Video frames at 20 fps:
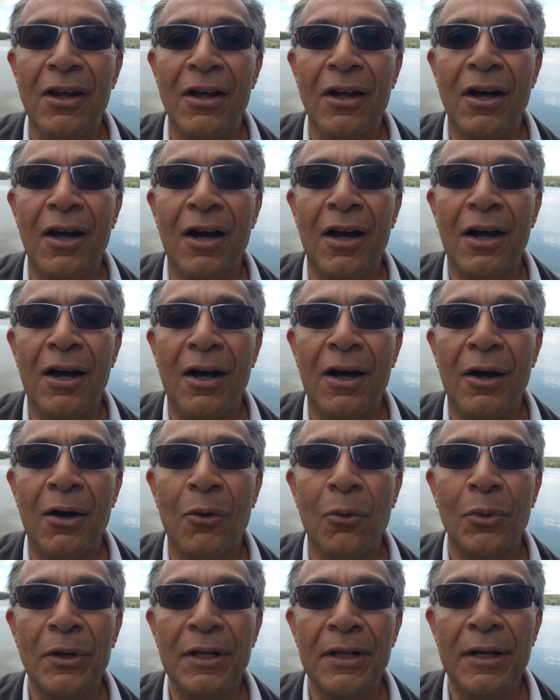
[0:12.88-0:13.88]

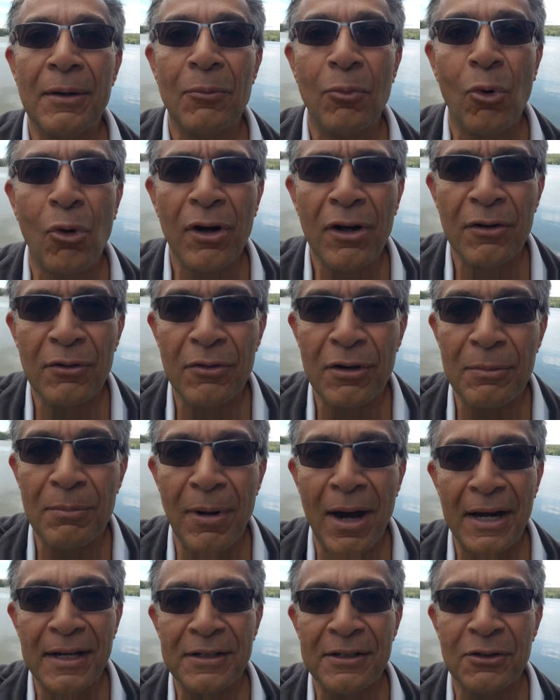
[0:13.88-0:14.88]
uh, with an important
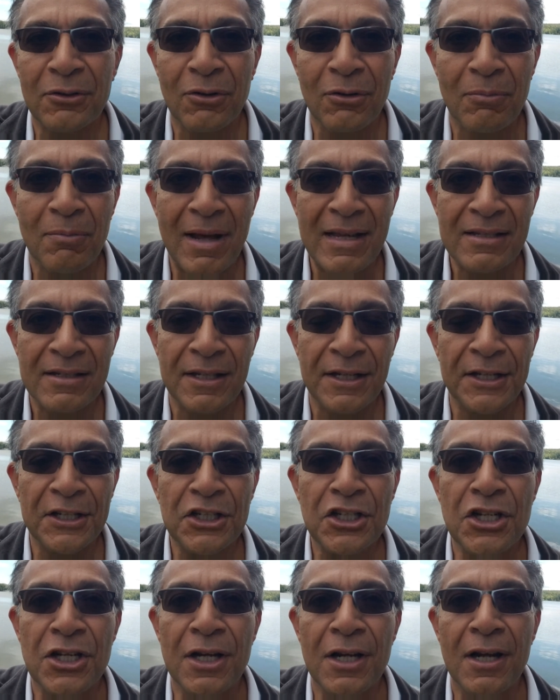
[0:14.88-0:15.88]
reminder or
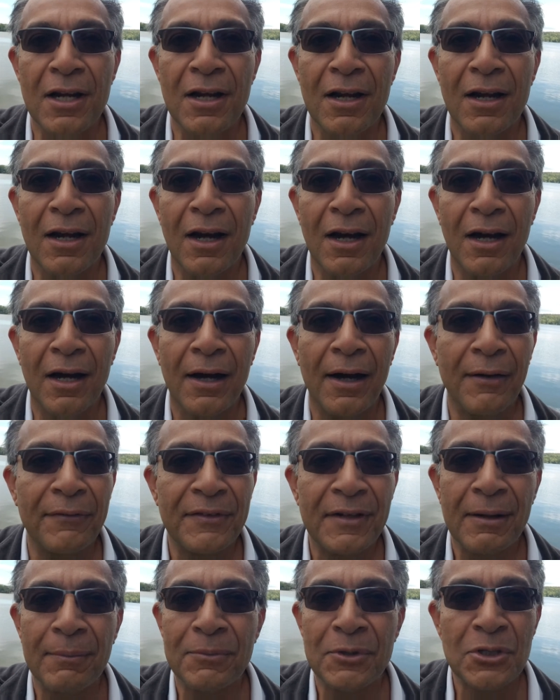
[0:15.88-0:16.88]
message. Uh,
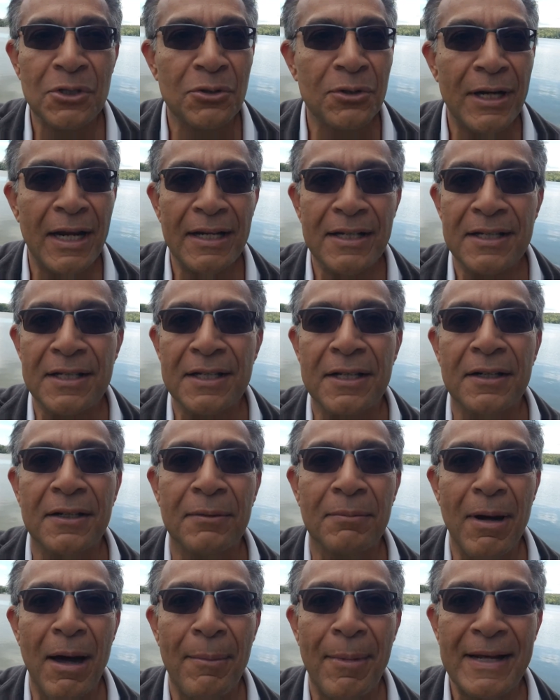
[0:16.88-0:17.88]
I've come two days
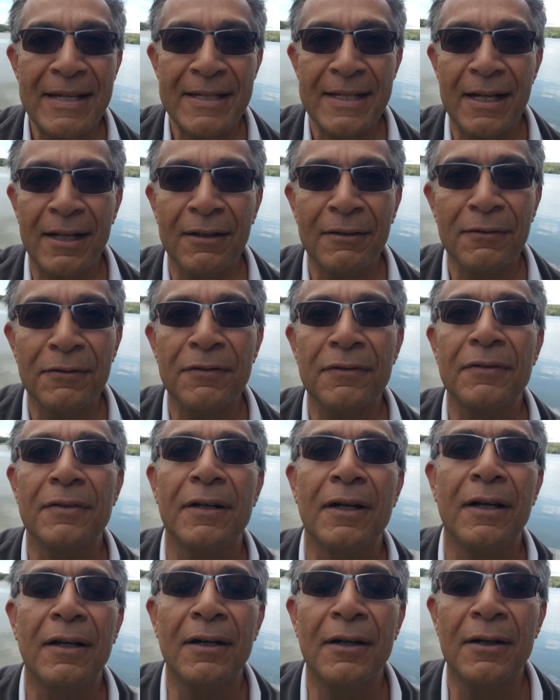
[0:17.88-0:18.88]
here by myself
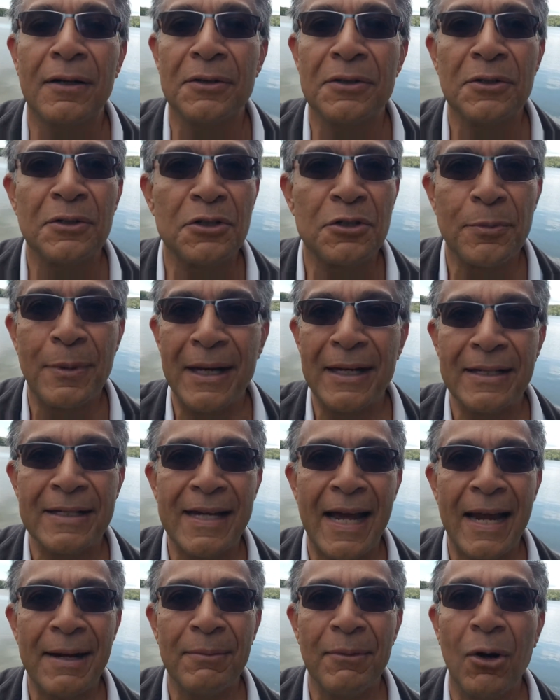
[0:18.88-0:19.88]
uh, to spend
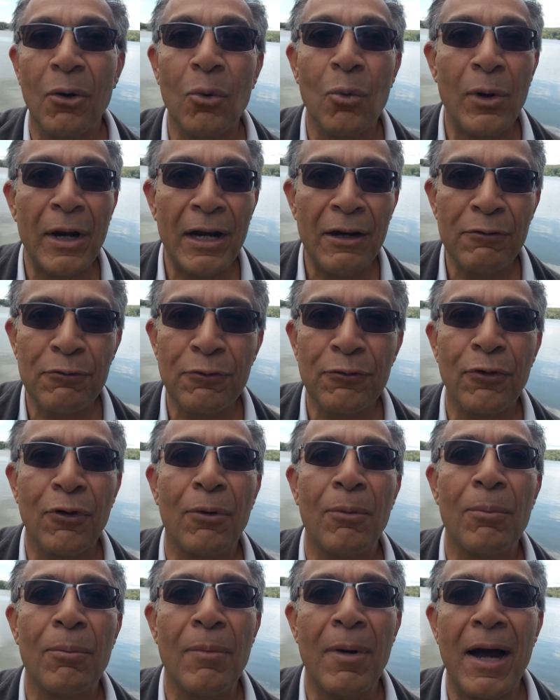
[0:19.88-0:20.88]
time away
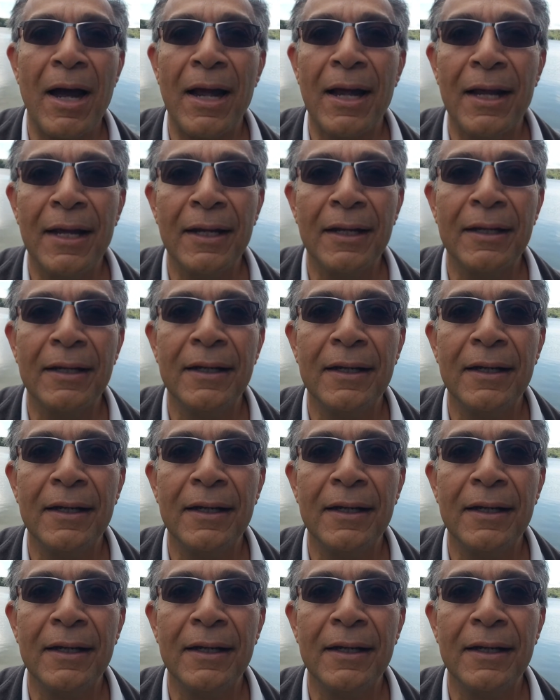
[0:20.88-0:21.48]
from my